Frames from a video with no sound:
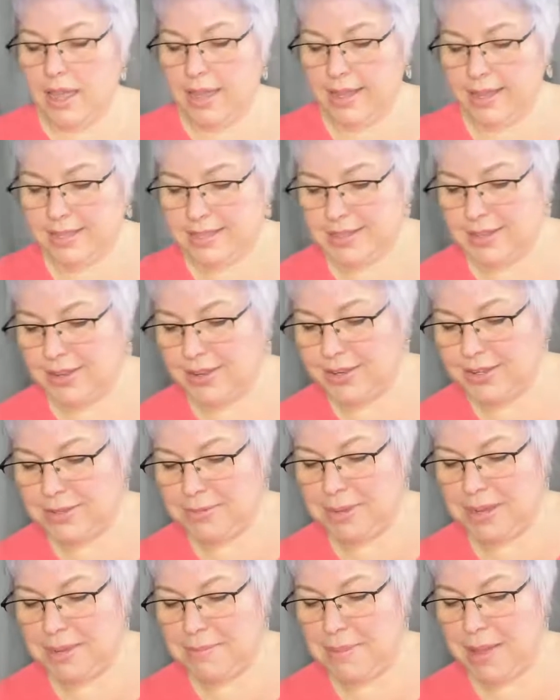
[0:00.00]
It's going to
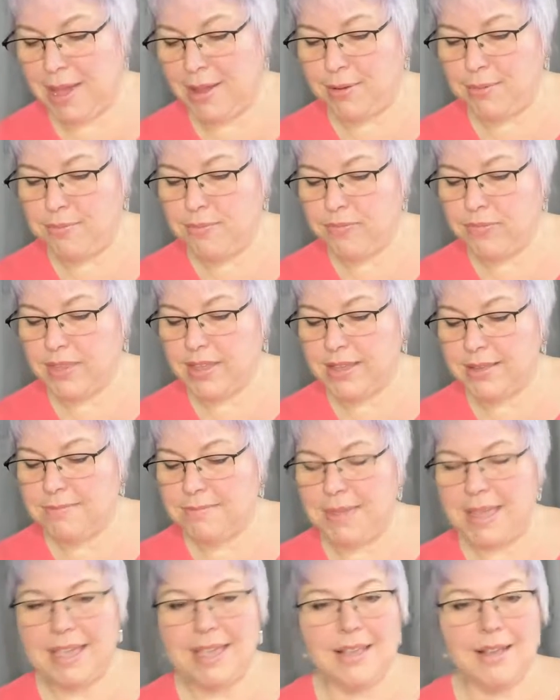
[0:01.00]
be about
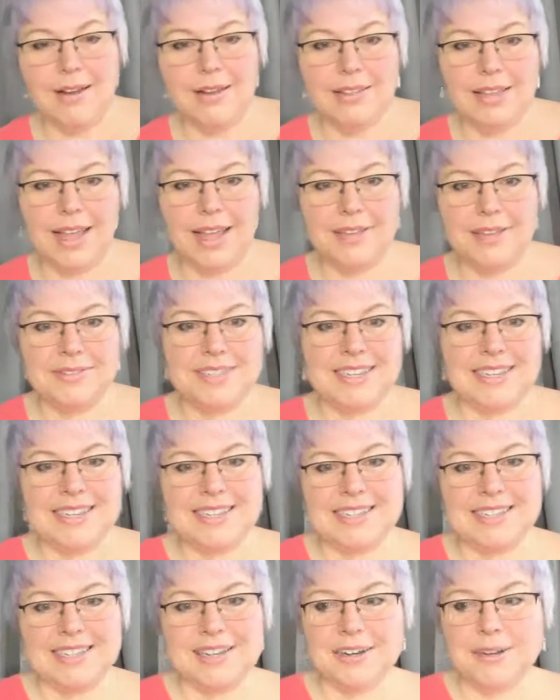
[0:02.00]
making our lives
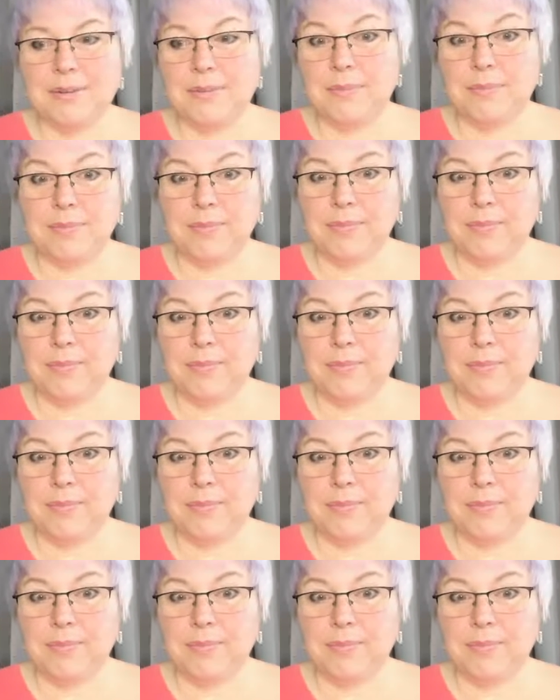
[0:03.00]
easier,